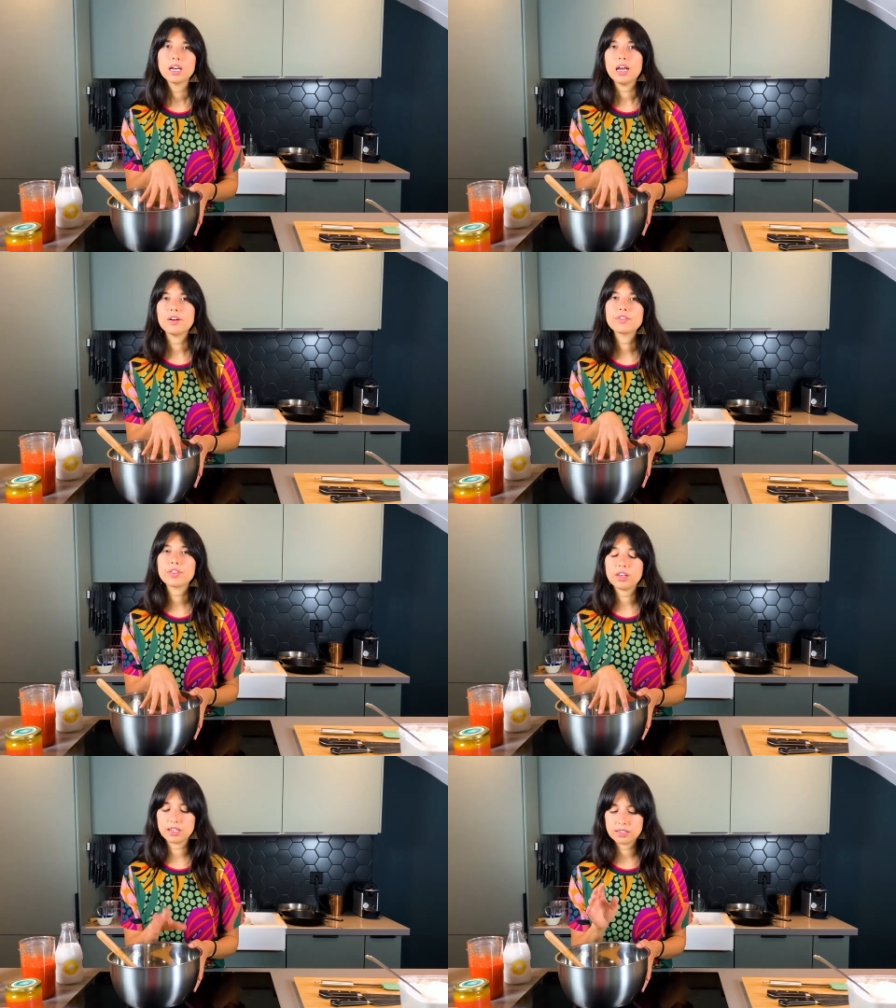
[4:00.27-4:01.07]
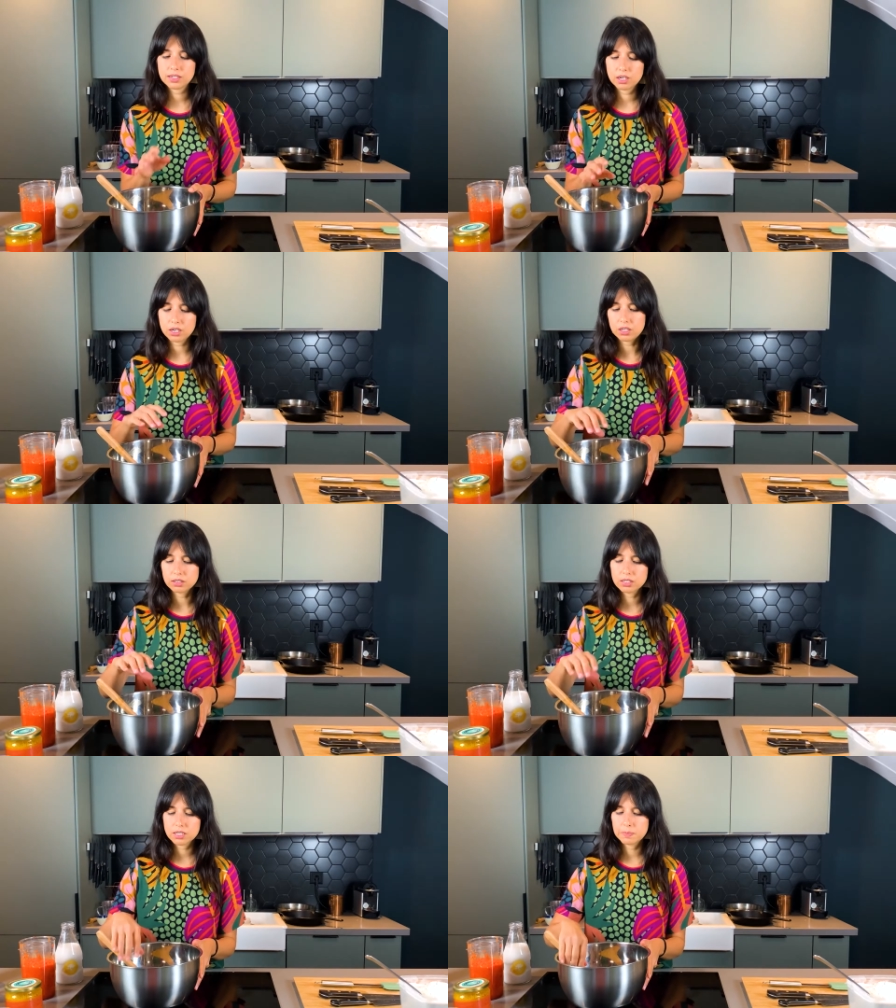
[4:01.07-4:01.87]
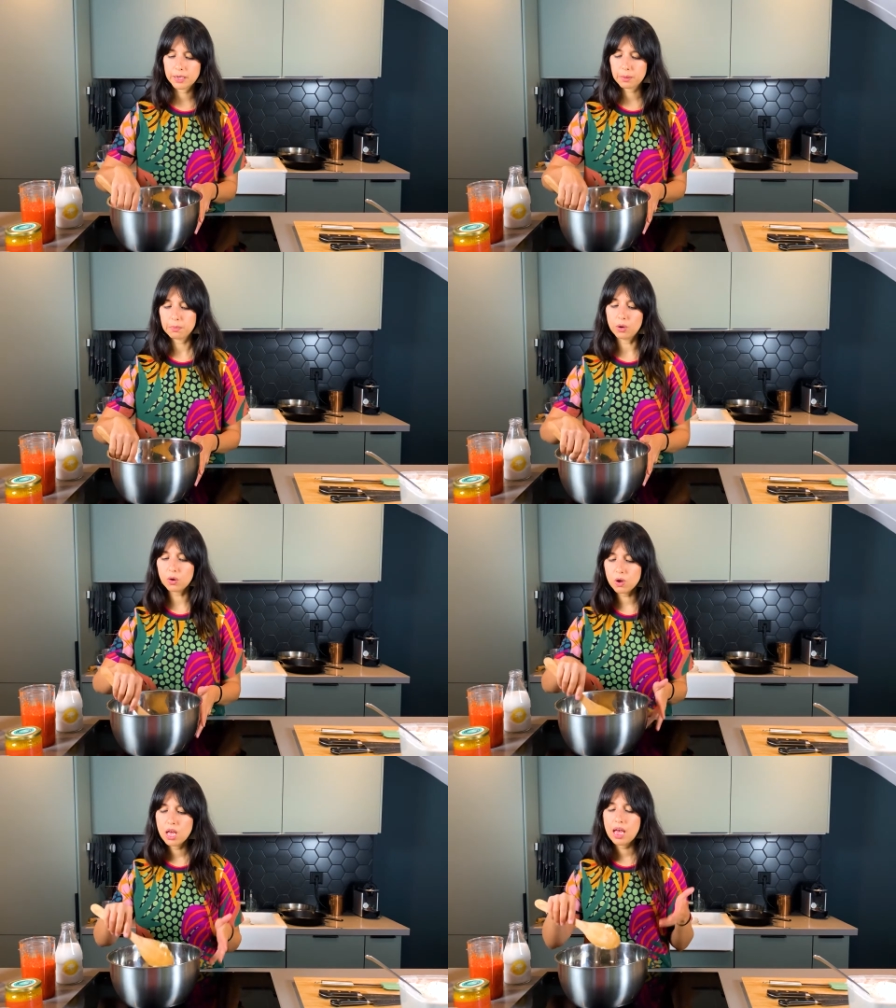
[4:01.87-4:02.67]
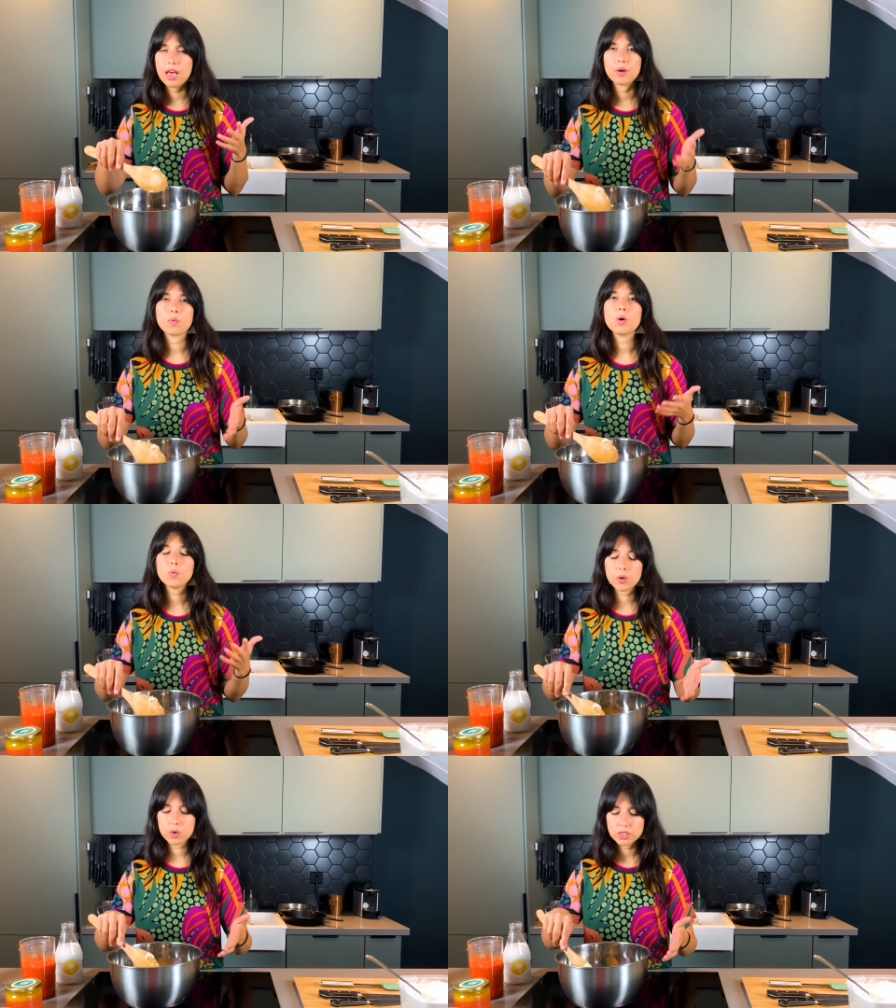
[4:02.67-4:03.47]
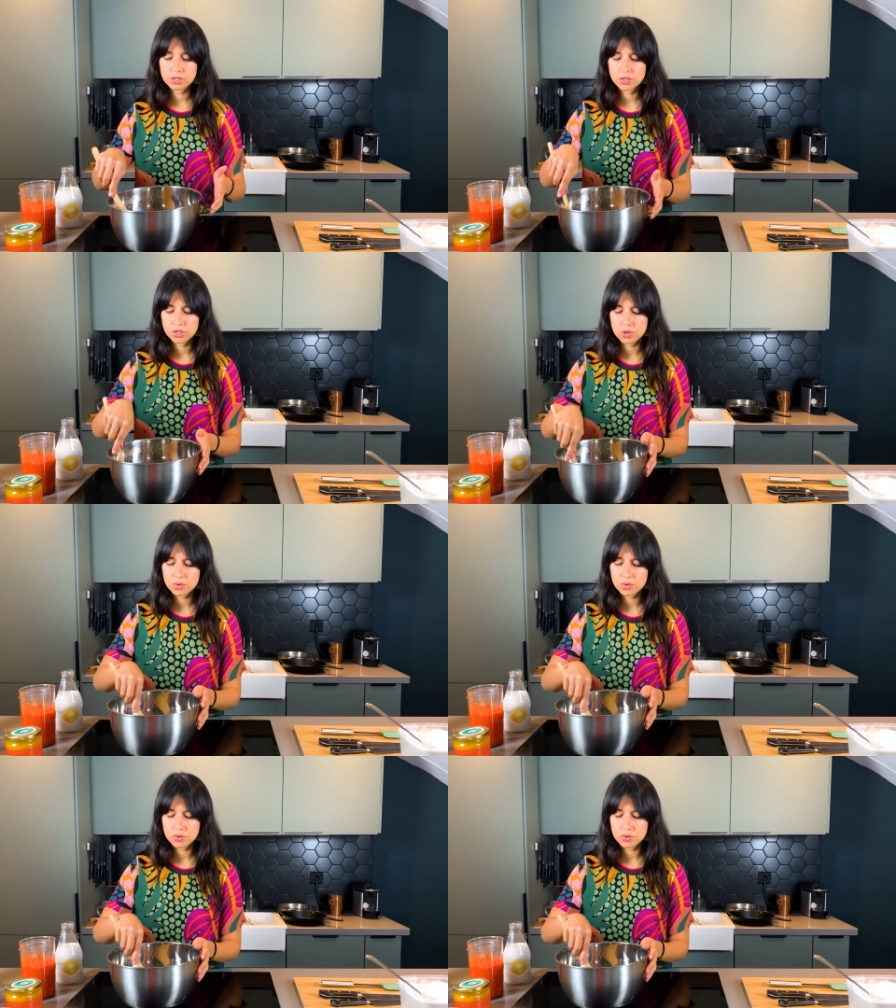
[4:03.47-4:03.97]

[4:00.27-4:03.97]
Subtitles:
Everything is here on this big bowl, and what we want to do,